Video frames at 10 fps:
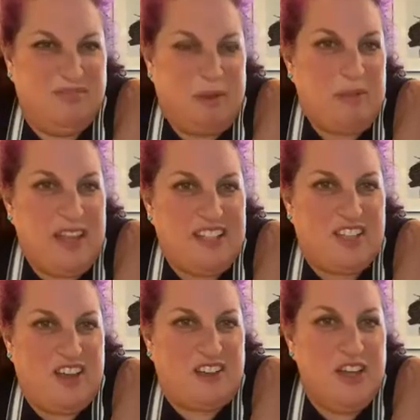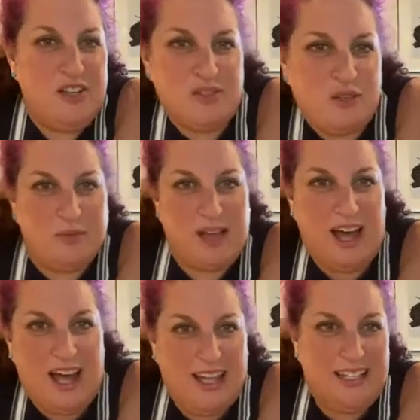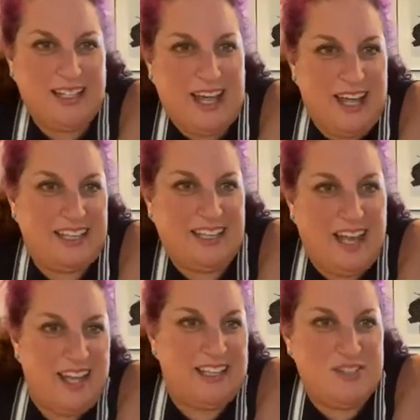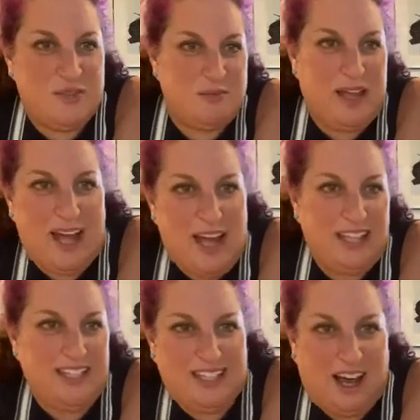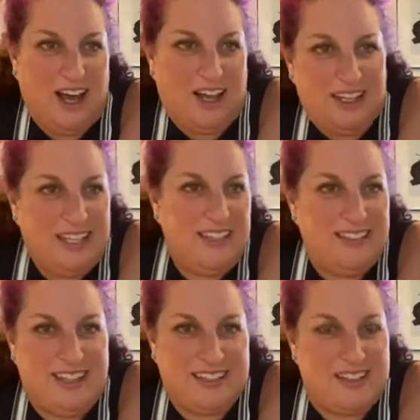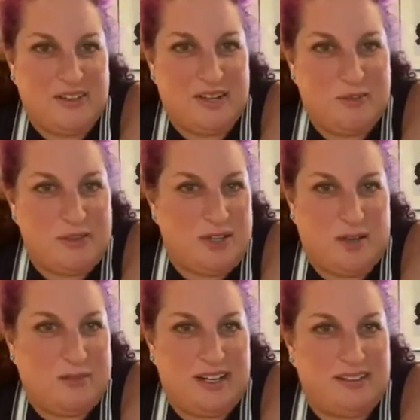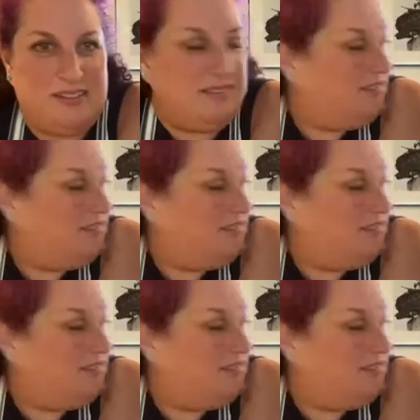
Remember that song, Zoom Gali, Gali, Gali, Zoom Gali, Gali? That's another Hebrew song, but I don't